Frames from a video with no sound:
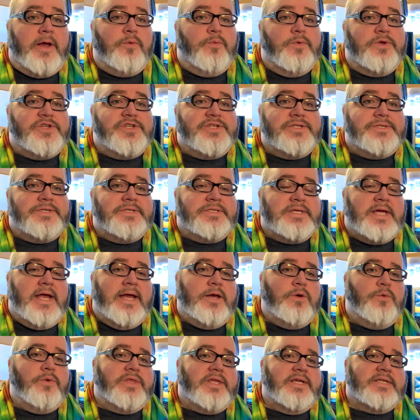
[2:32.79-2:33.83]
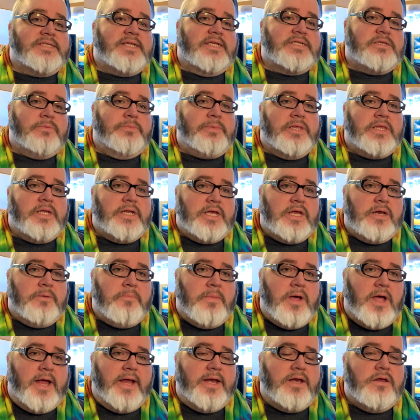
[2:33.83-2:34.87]
which is designing with accessibility in
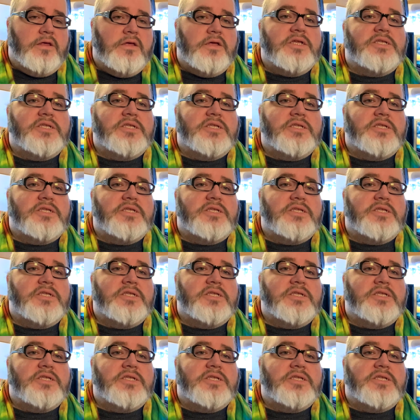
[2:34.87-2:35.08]
mind,